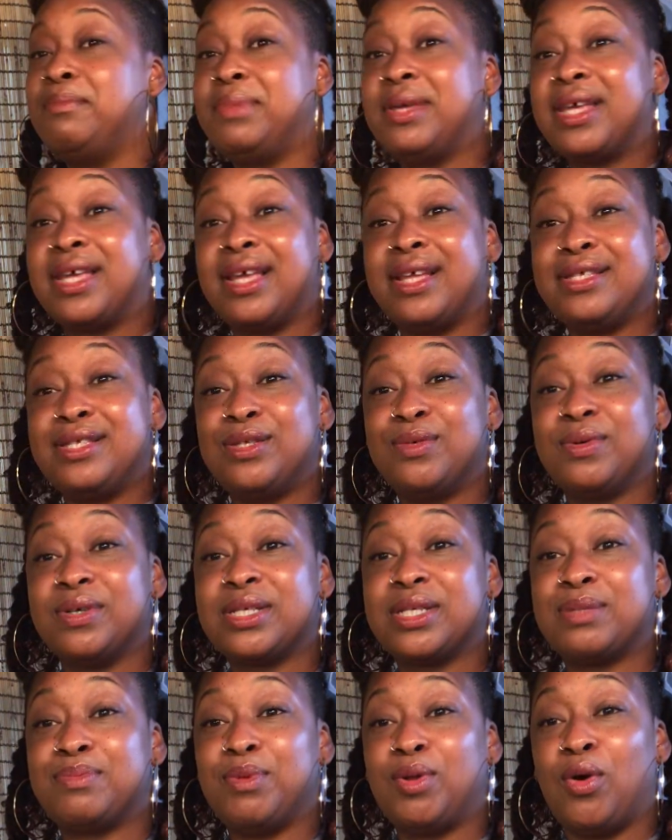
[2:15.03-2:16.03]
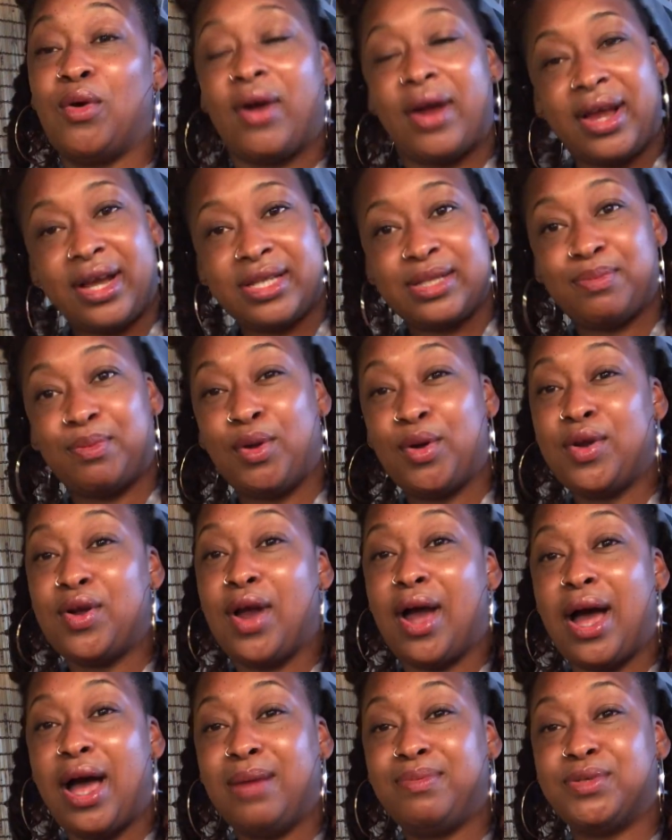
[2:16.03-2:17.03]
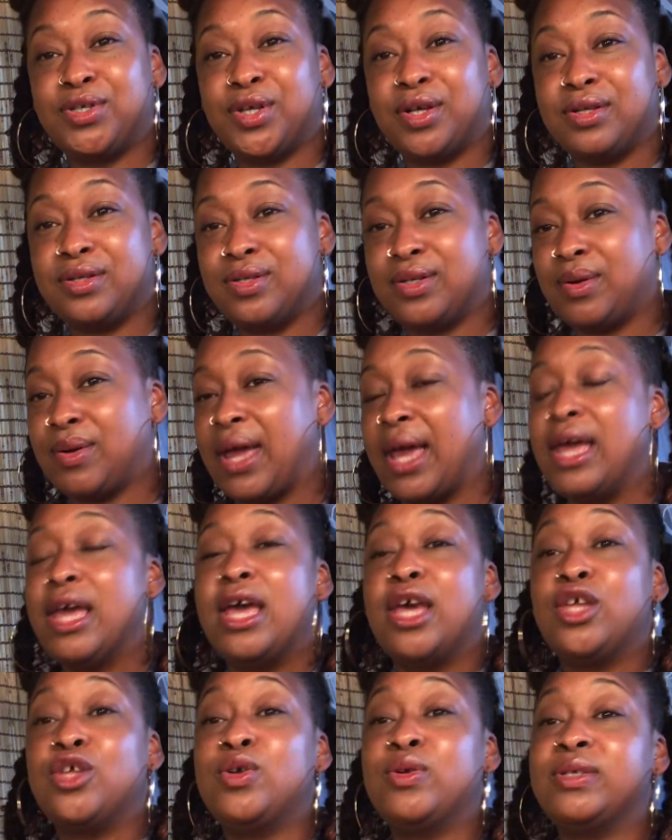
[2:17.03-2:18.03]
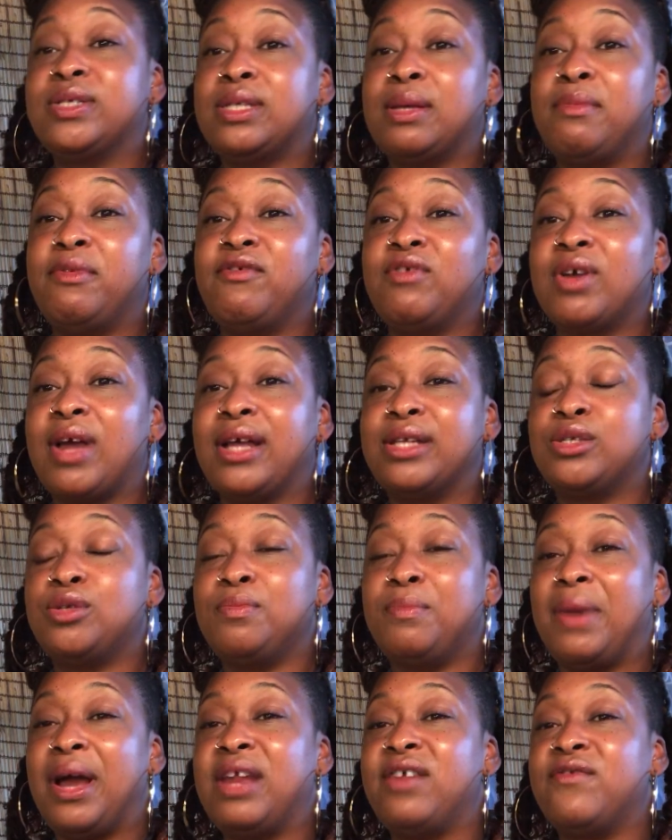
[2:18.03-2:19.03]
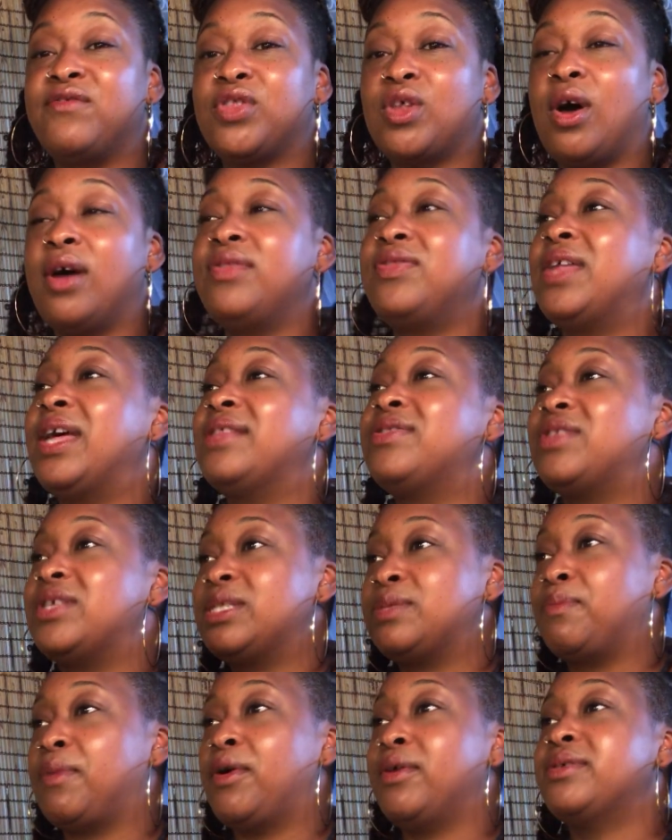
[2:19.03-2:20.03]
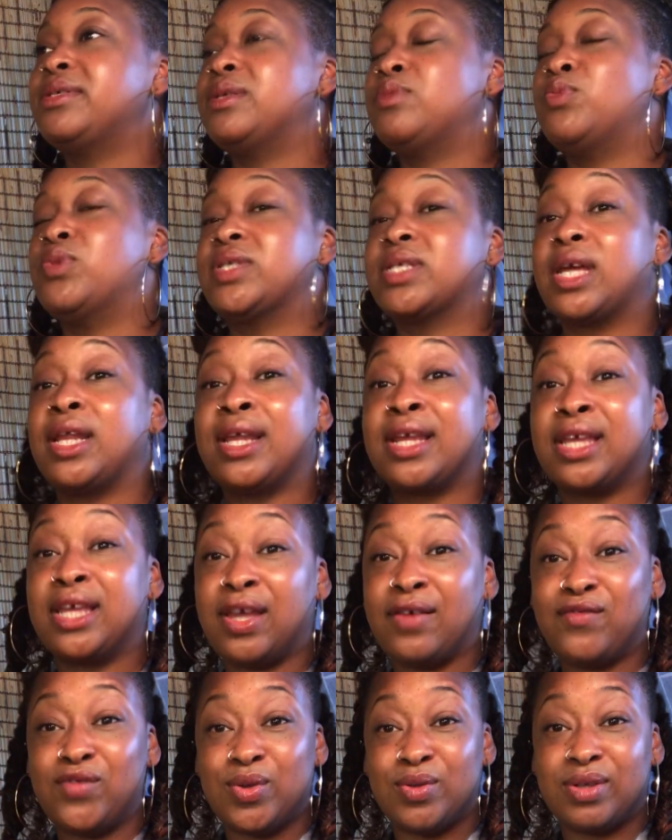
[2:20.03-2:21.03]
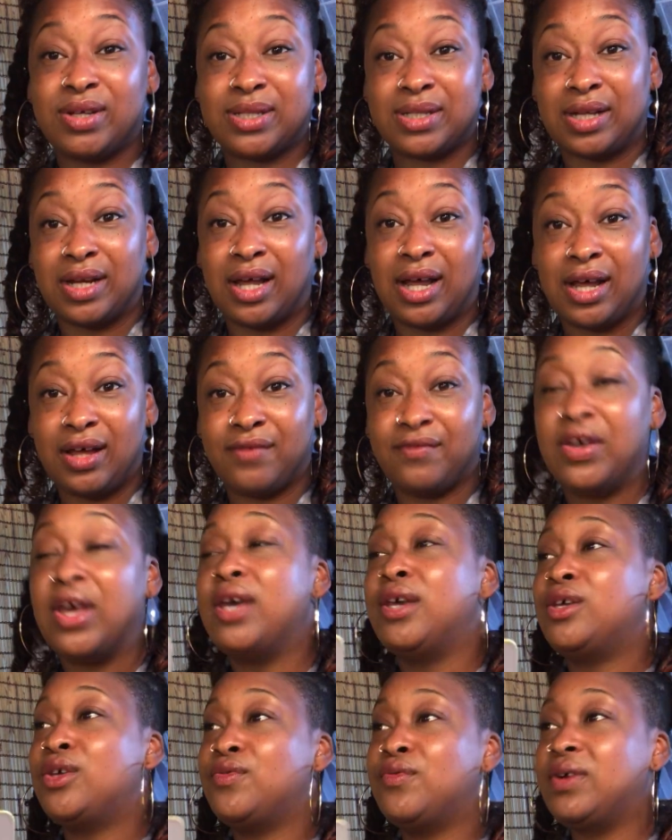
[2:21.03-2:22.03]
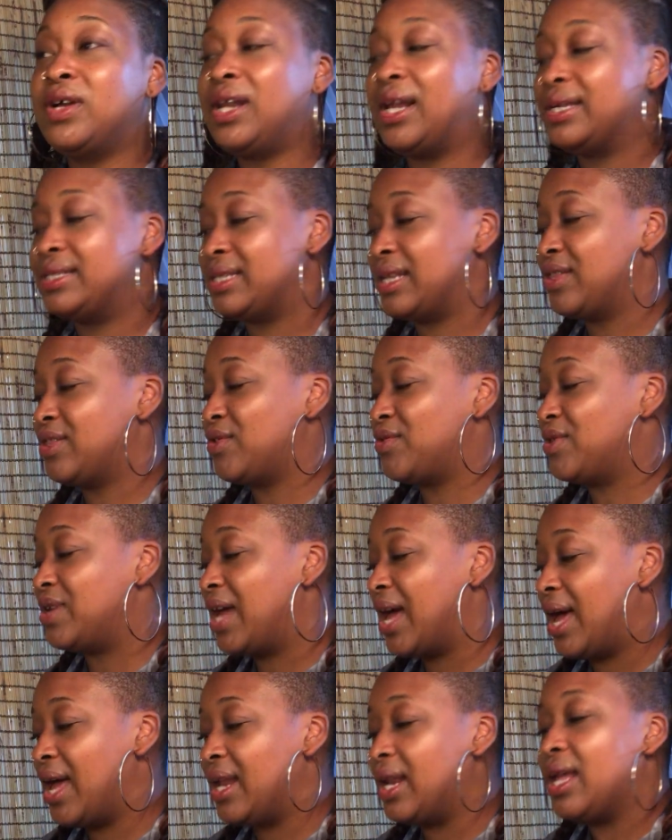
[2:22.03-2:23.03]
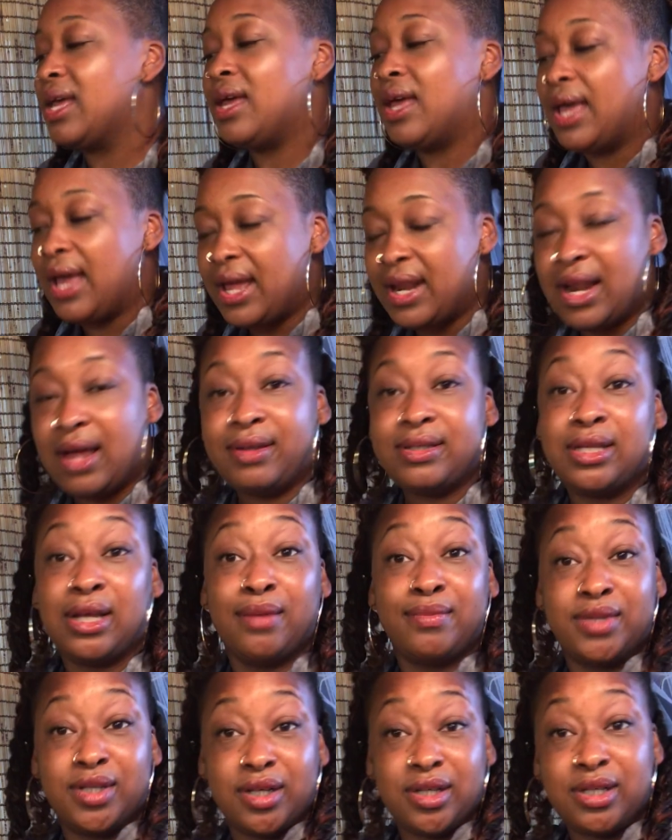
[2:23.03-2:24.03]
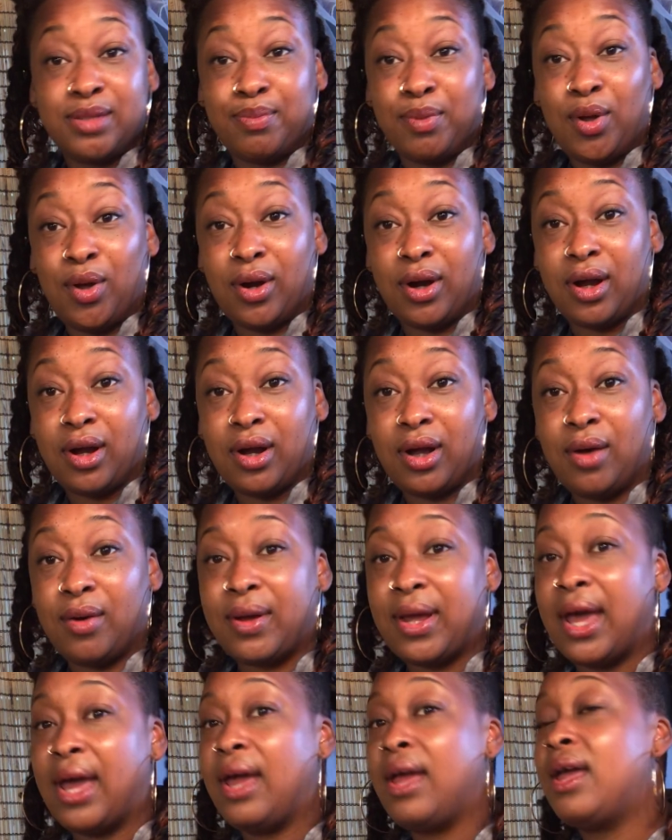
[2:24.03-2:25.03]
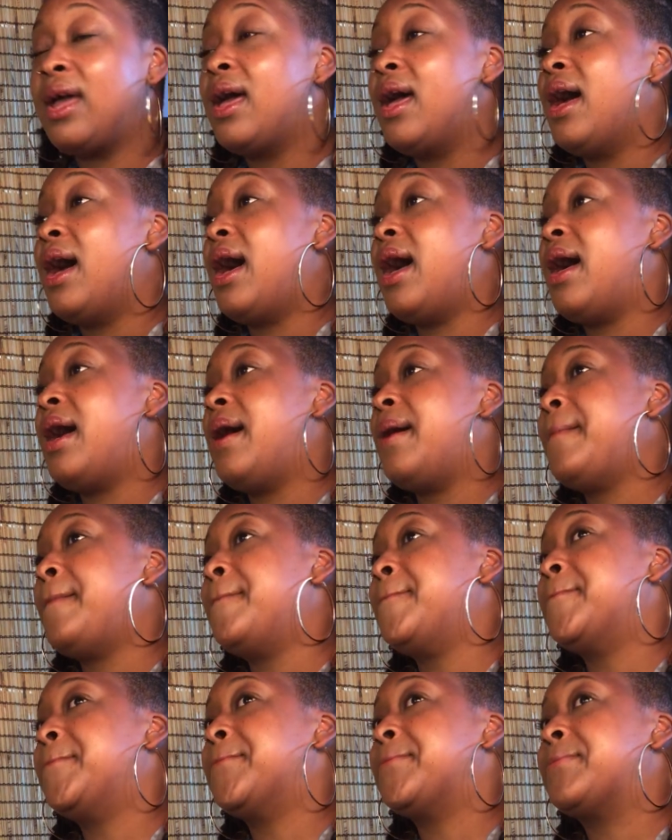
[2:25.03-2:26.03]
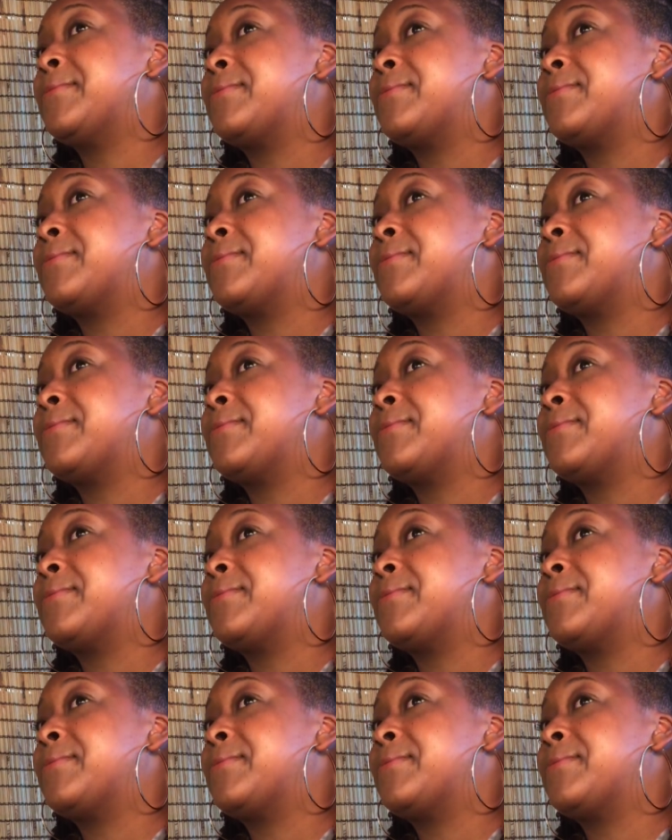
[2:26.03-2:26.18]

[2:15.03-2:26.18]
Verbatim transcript: begin to explore explore your options okay you some of you guys you might have thought that this person was going to give you this love you realize that they're not and now it's time to explore okay um